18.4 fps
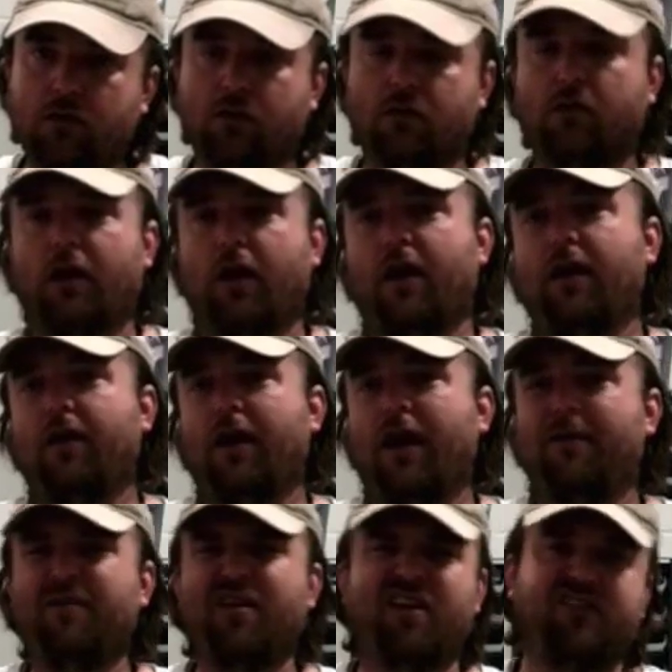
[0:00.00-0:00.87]
Okay,
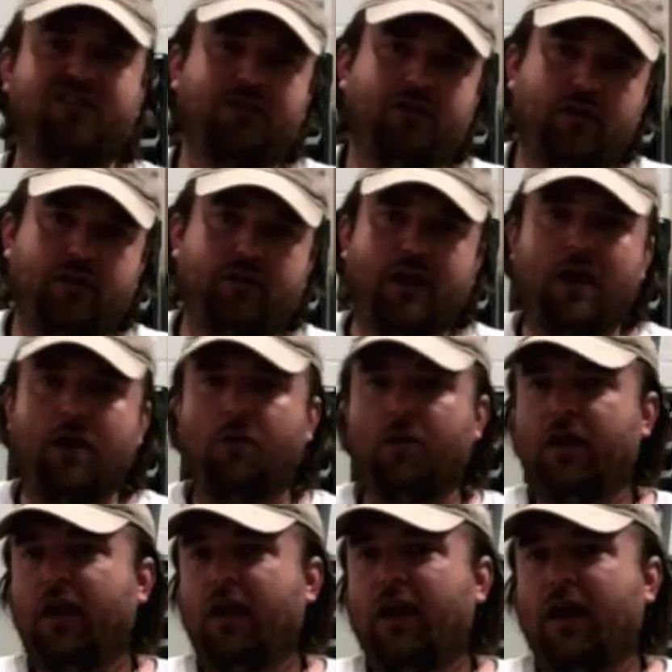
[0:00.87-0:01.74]
I'm not as good at that
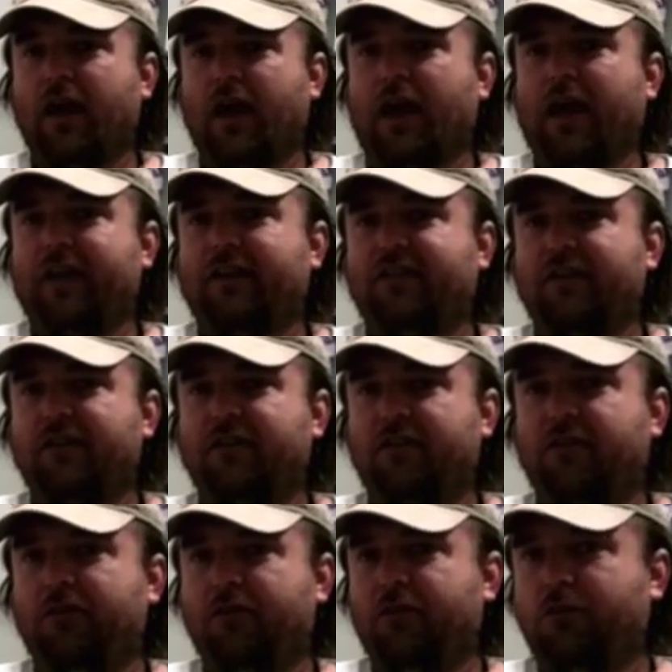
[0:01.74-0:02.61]
one. I tend to
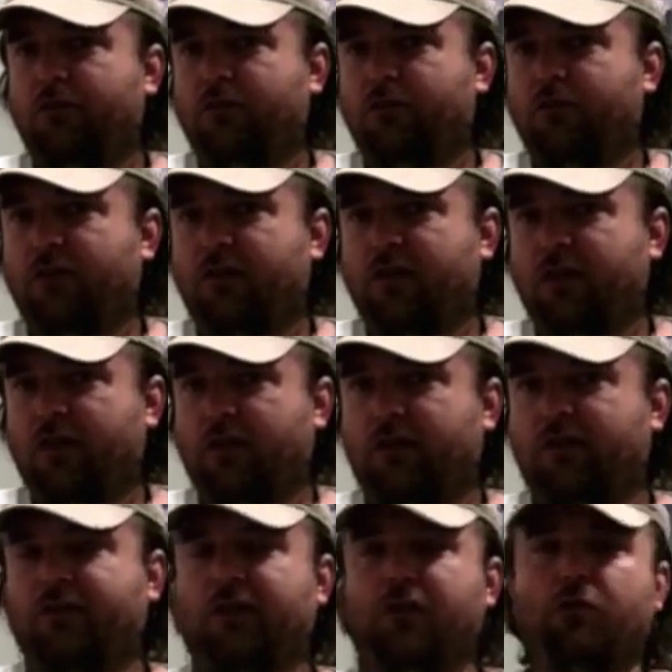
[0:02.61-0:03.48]
do the
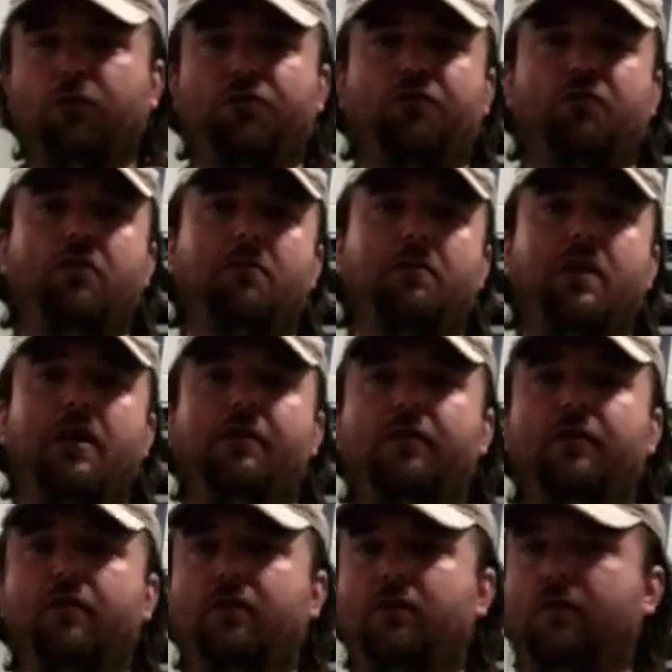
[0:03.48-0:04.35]
single stroke method.